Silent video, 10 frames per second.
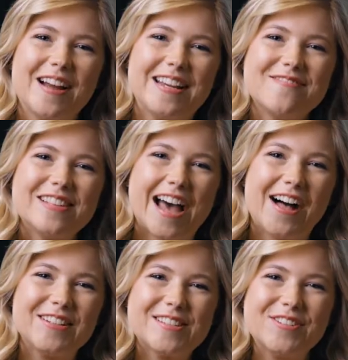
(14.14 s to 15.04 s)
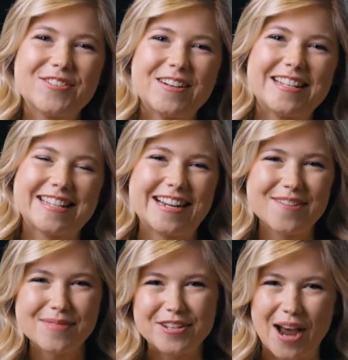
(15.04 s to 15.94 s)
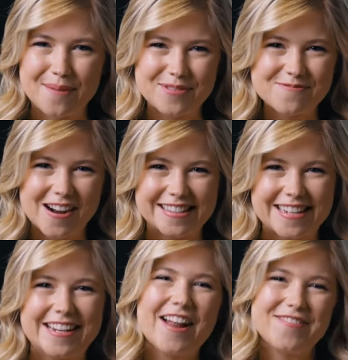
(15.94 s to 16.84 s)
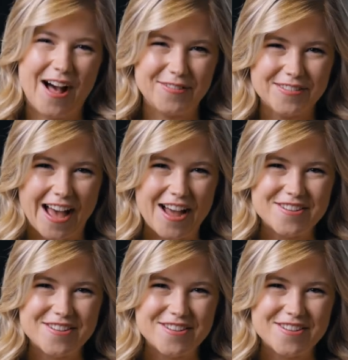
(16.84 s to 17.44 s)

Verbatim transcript: My name is Allison Joyce, and I am the Chapter President of Alpha Chi